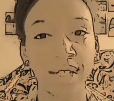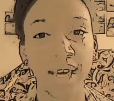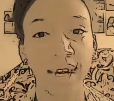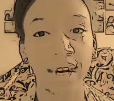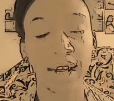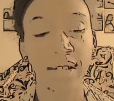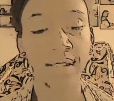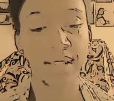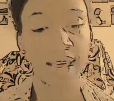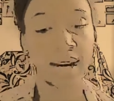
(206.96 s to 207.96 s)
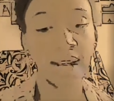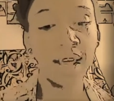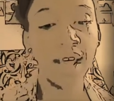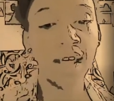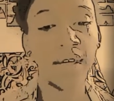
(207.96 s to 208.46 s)
that
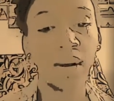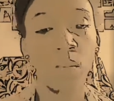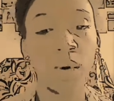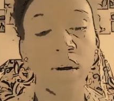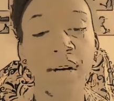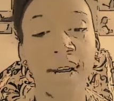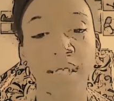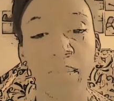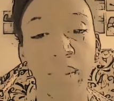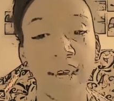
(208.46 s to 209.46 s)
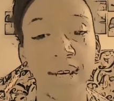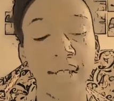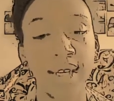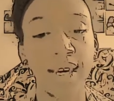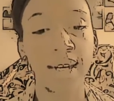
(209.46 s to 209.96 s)
that word has a P and a
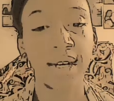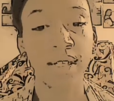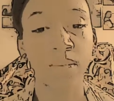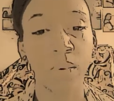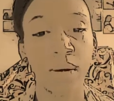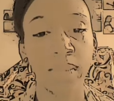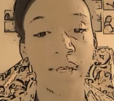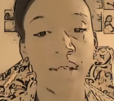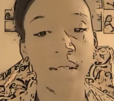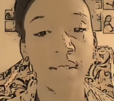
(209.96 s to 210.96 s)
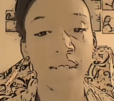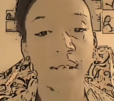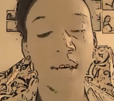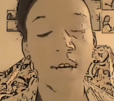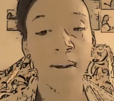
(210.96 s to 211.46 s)
T in it as well, because
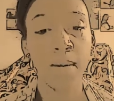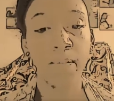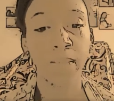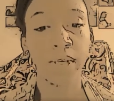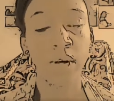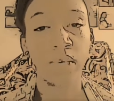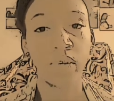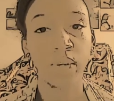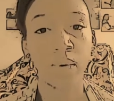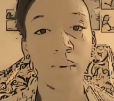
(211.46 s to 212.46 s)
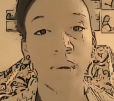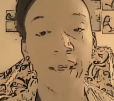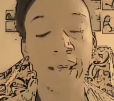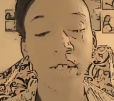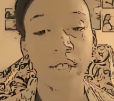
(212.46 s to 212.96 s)
if you
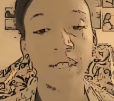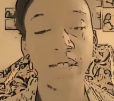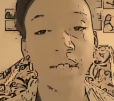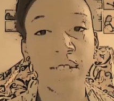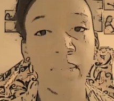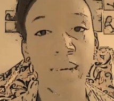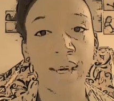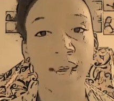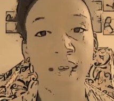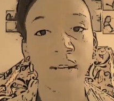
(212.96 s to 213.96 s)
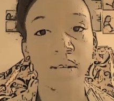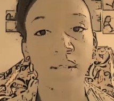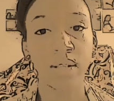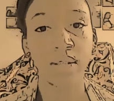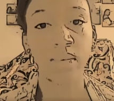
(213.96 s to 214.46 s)
actually listen to P, and
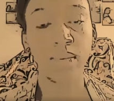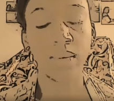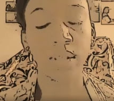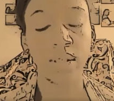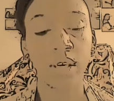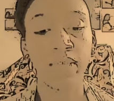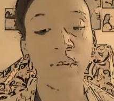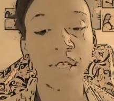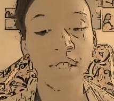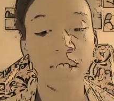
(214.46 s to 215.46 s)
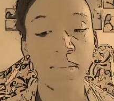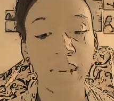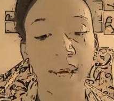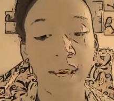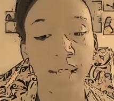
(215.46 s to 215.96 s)
if you listen to
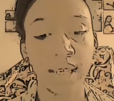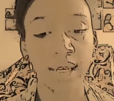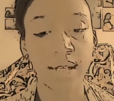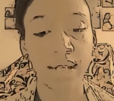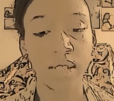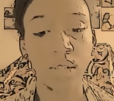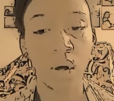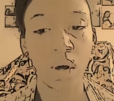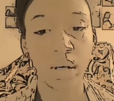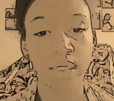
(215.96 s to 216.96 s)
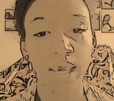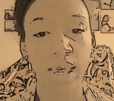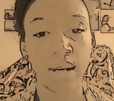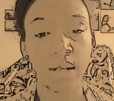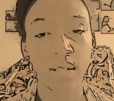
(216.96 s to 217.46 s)
P like in his talks,
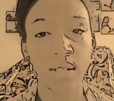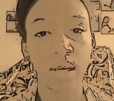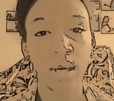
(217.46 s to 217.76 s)
and